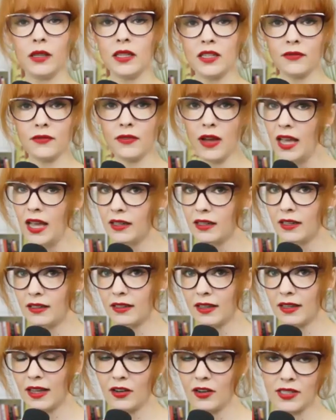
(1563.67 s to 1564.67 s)
are divided.
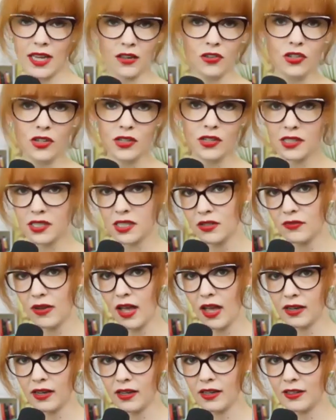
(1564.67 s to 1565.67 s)
Their attention is
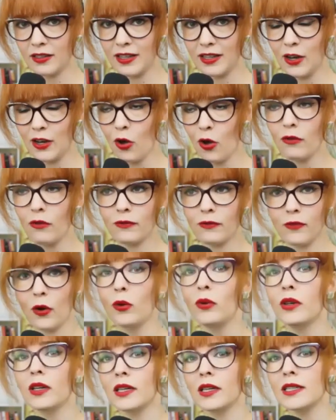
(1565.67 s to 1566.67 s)
divided. They're not
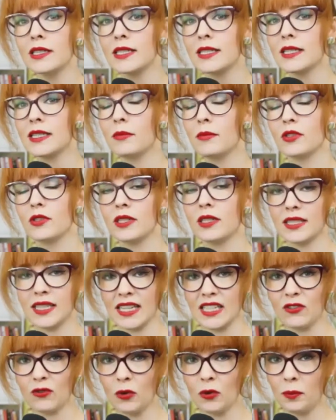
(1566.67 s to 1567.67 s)
focused. The most
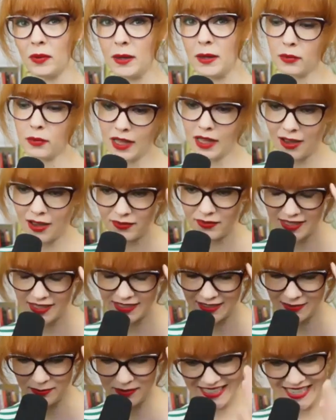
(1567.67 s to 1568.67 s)
successful people have
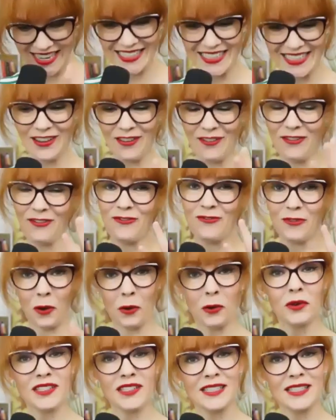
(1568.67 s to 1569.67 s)
this obsessive
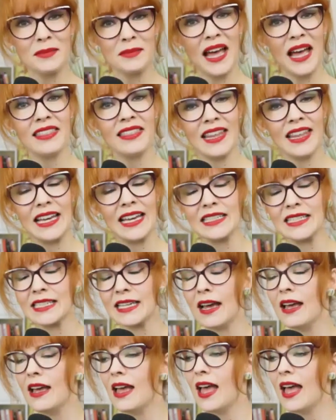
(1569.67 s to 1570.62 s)
focus about things.